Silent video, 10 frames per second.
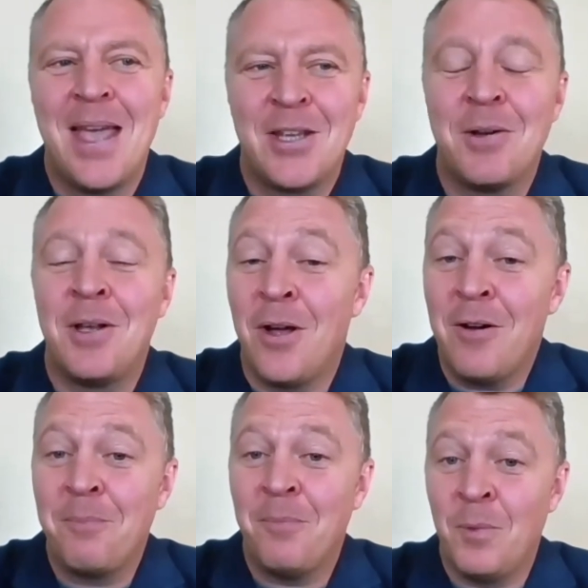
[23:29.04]
So a lot
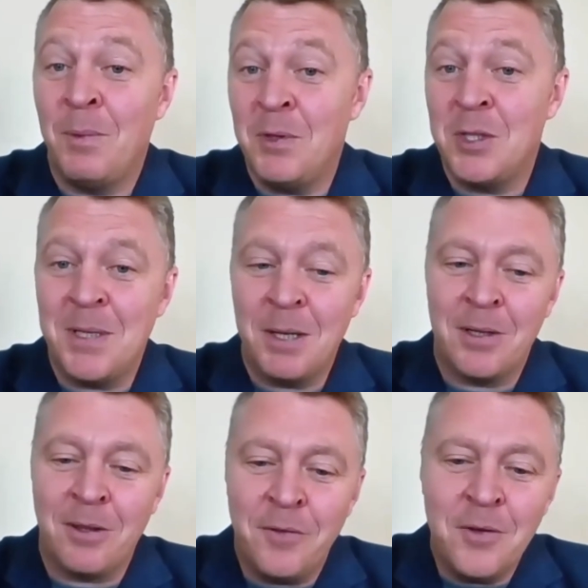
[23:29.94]
of, when we speak
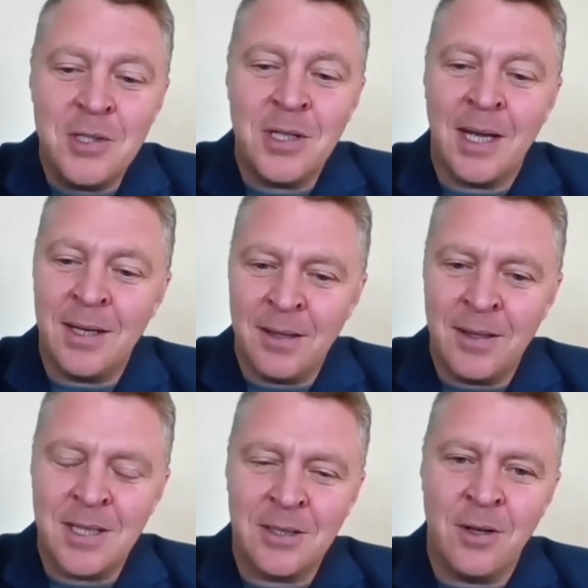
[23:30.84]
about the future and
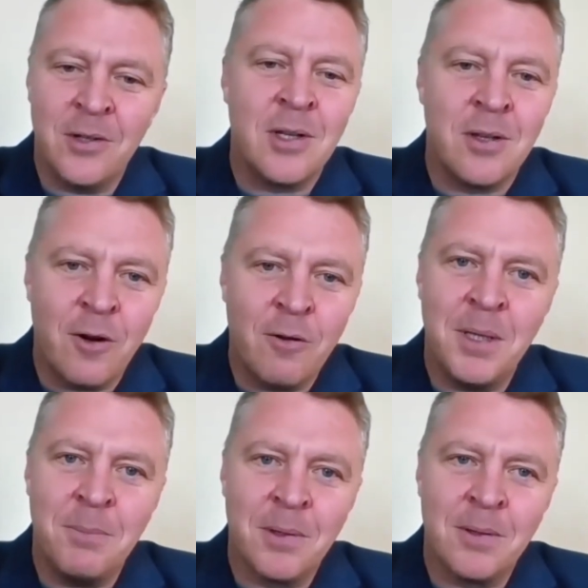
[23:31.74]
this technology, a lot of
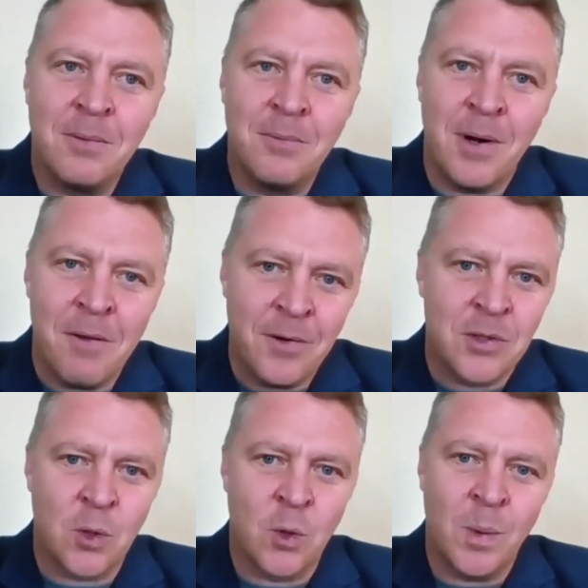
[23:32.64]
people
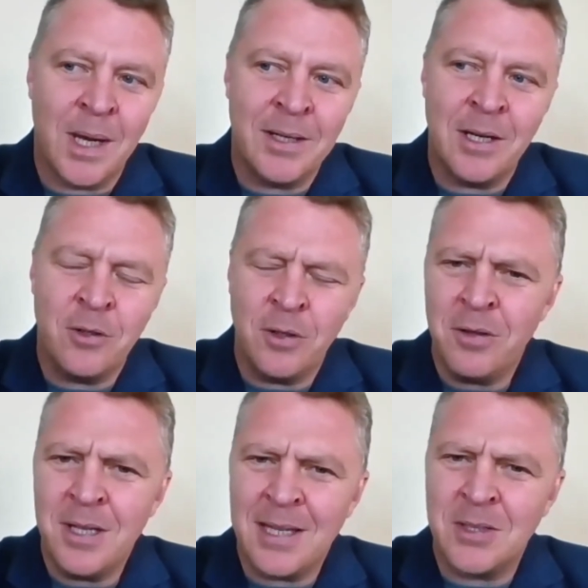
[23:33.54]
reference Orwell. Do you
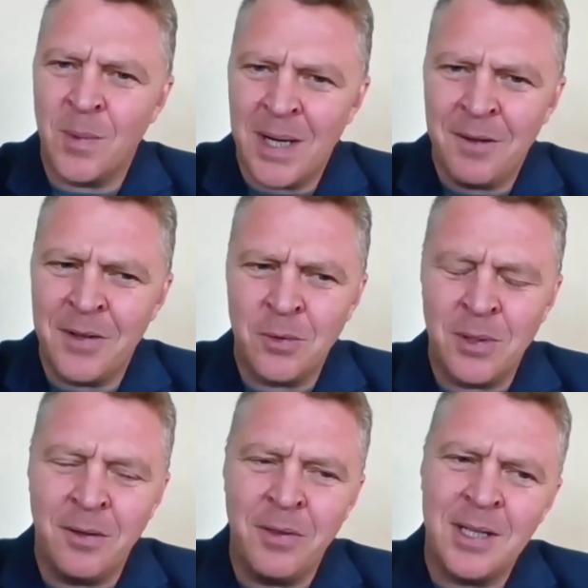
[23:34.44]
think that's relevant, or do
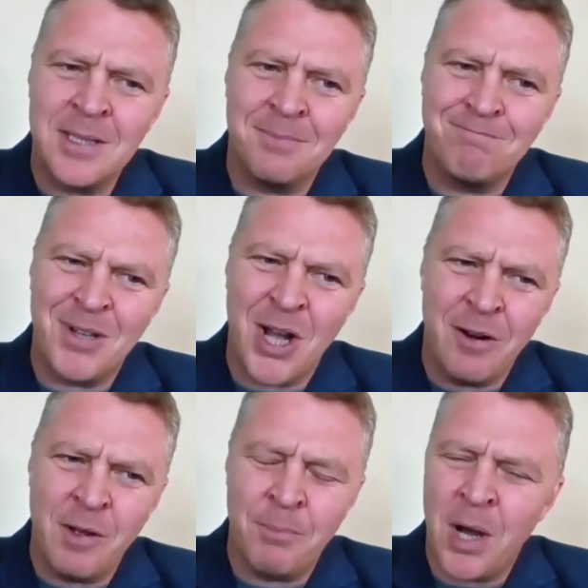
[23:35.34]
you think it's a kind
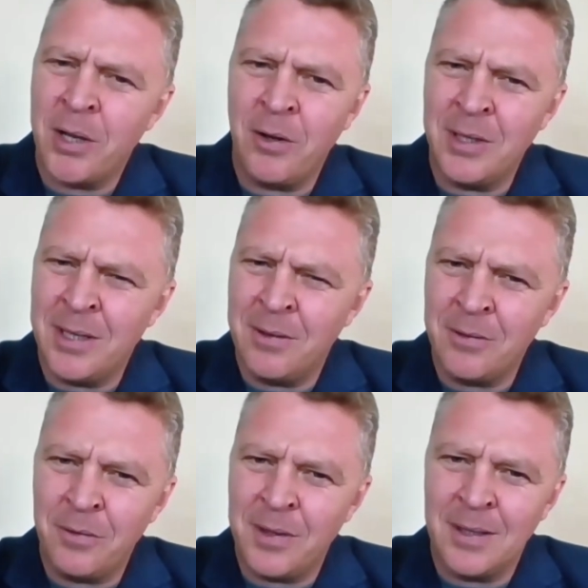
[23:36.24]
of a bygone era
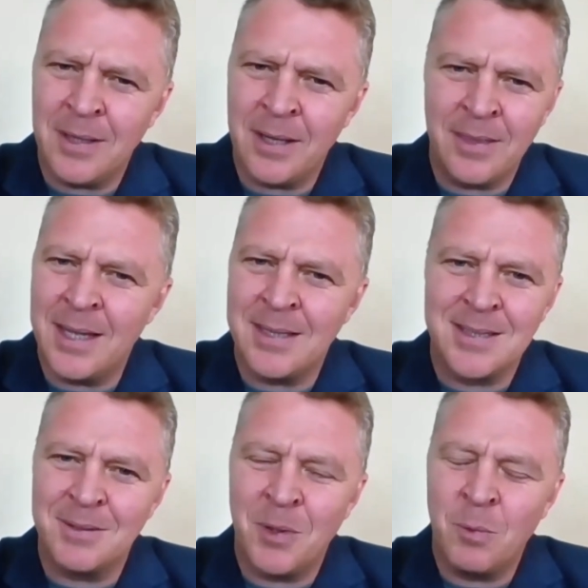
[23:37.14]
to think like that?
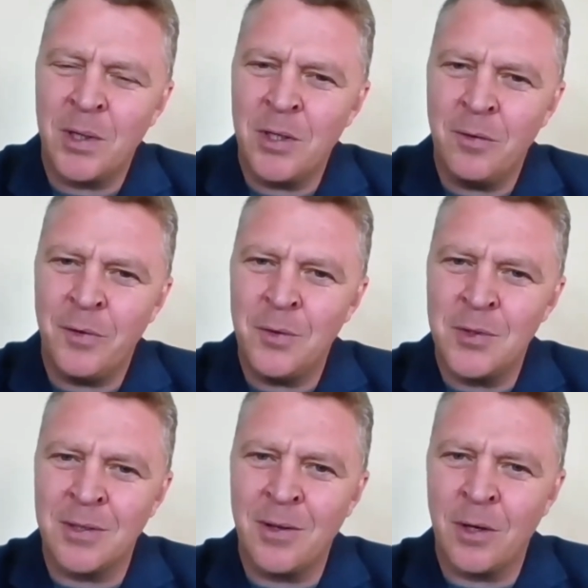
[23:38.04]
What are your views
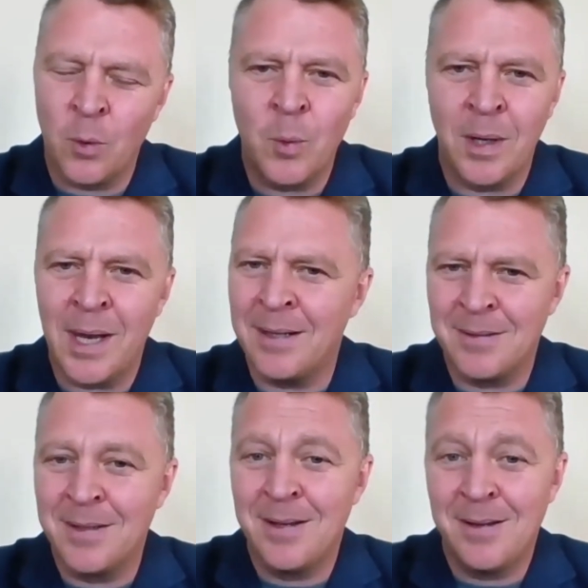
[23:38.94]
on Orwell and
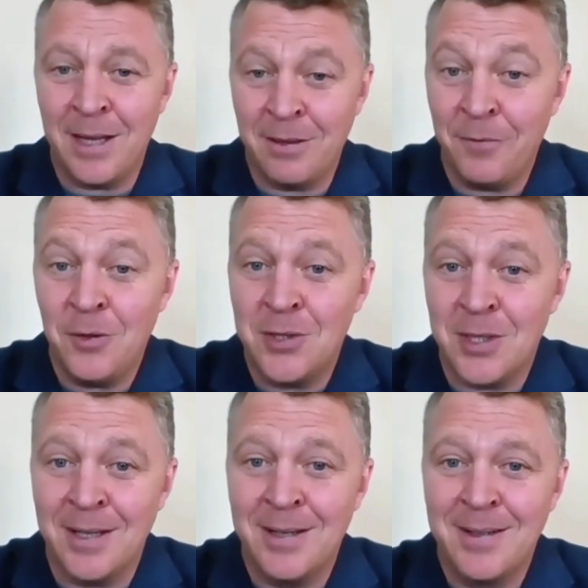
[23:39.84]
the
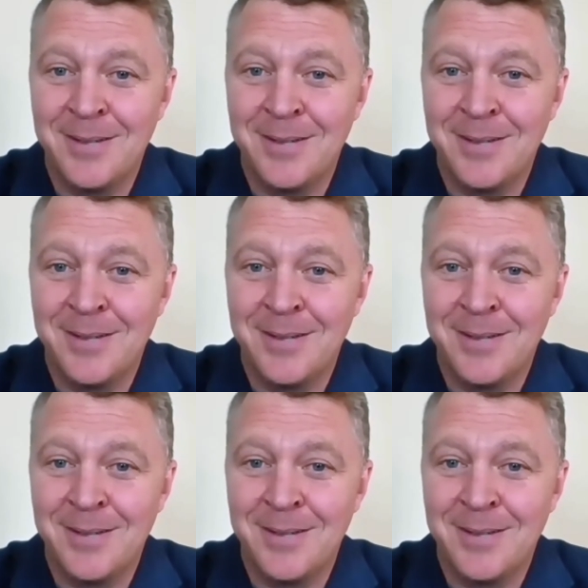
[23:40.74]
future?